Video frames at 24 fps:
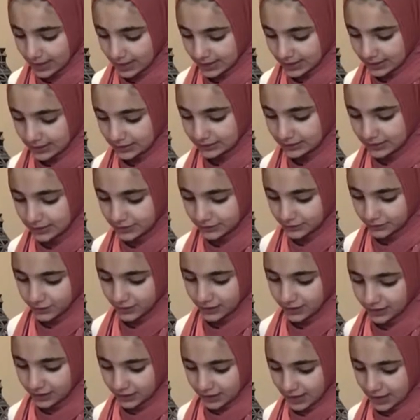I got this for
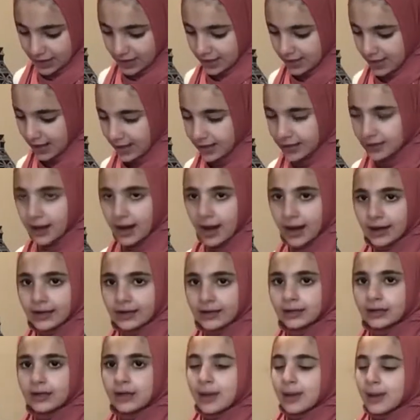like
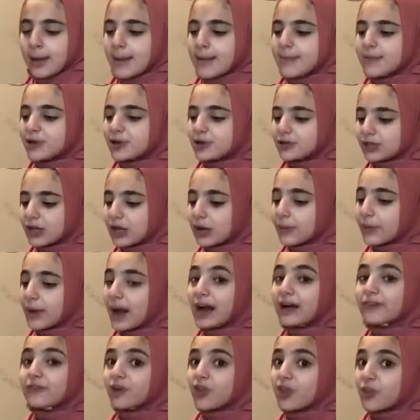$8.99, but it was on the
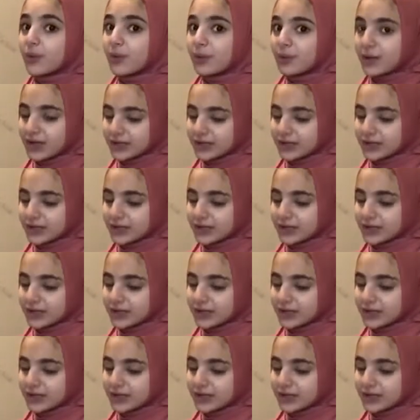rack for $3.